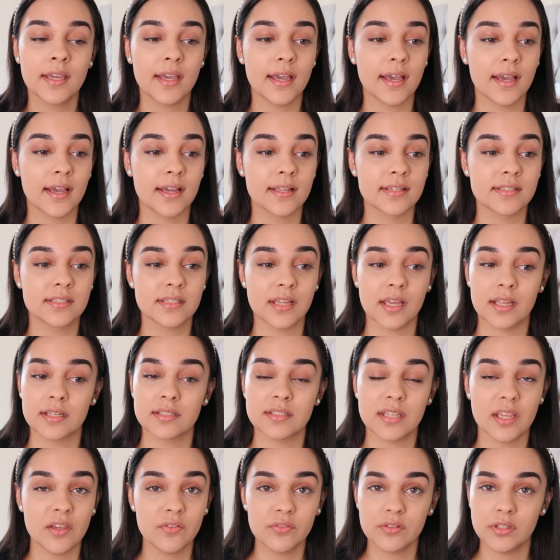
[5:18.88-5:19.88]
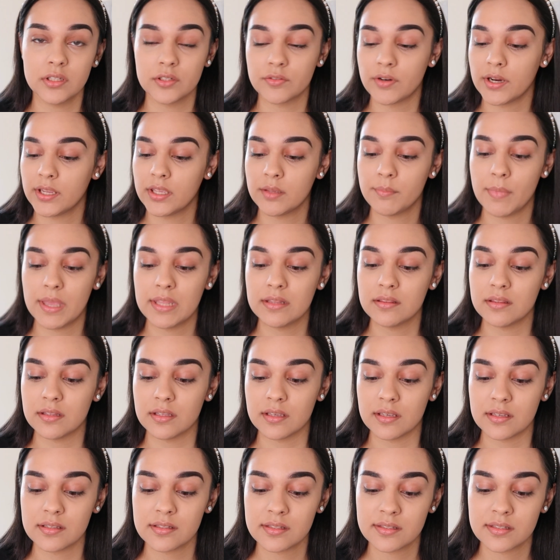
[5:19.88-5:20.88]
And I definitely recommend
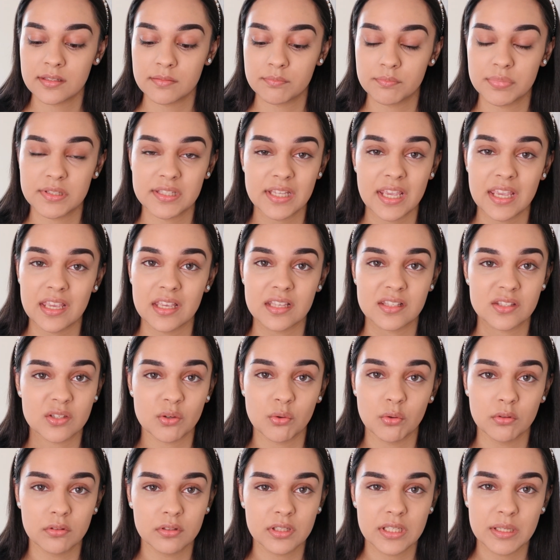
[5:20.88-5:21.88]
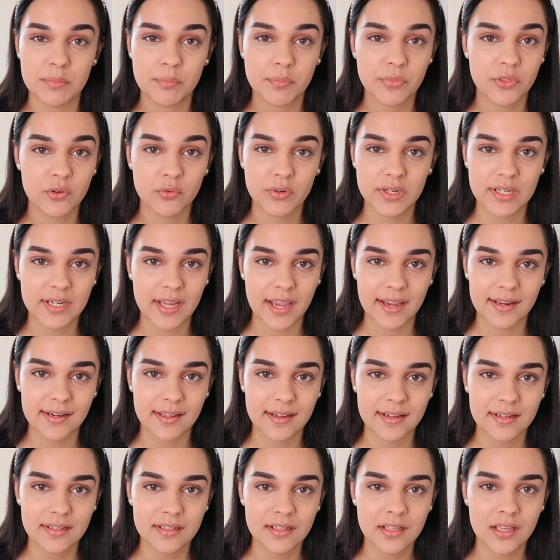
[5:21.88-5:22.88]
this, saying it's only
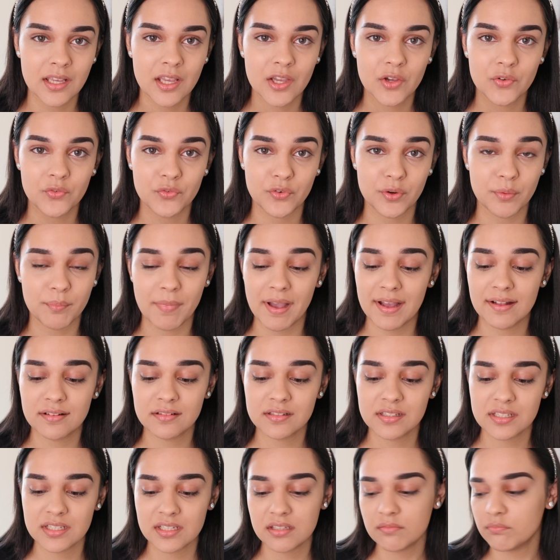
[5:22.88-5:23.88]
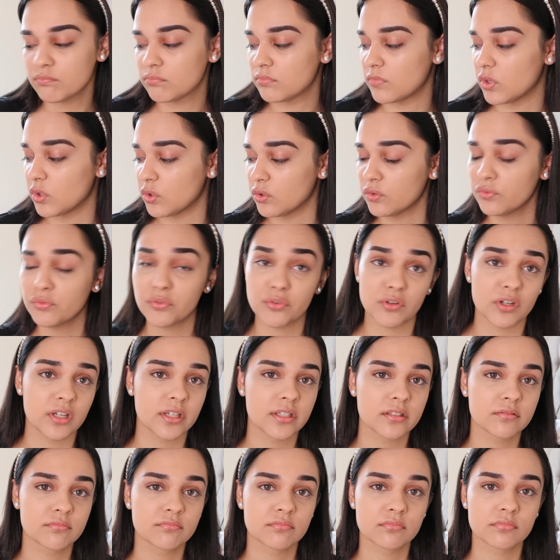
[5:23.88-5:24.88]
$3.99 from Aldi. Go for
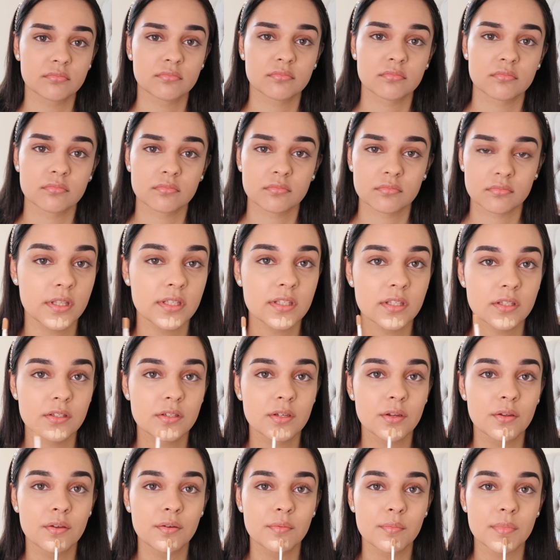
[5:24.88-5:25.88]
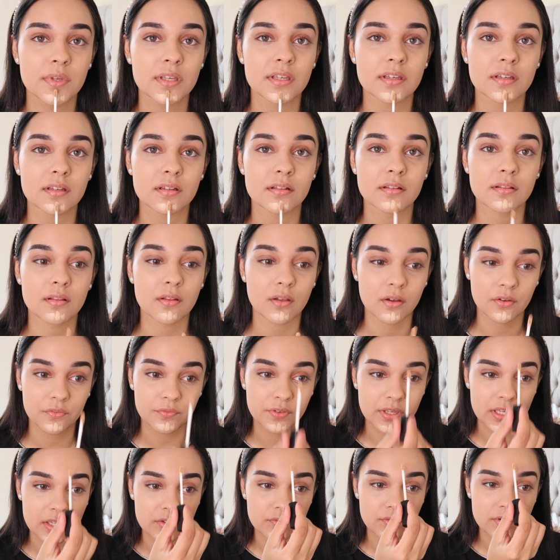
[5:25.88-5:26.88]
it. This is doing me a lot of
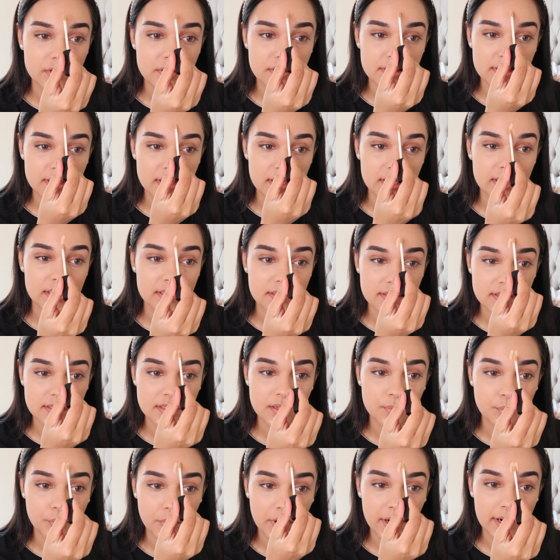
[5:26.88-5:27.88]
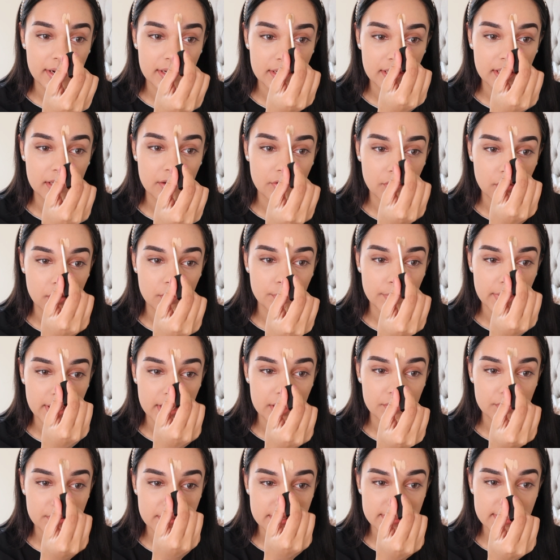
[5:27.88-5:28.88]
favours. It's brightening all my
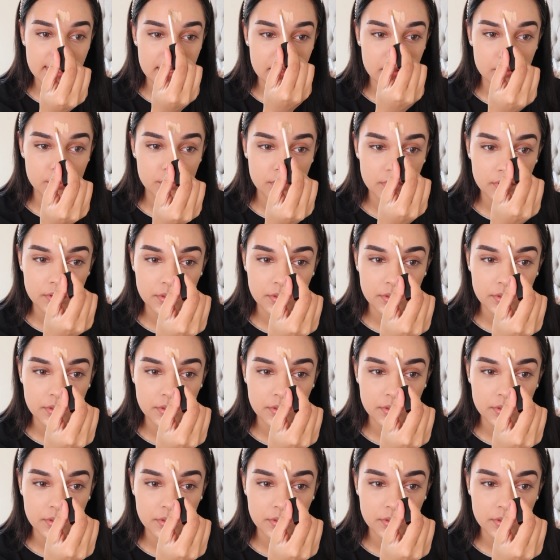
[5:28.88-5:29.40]
areas out.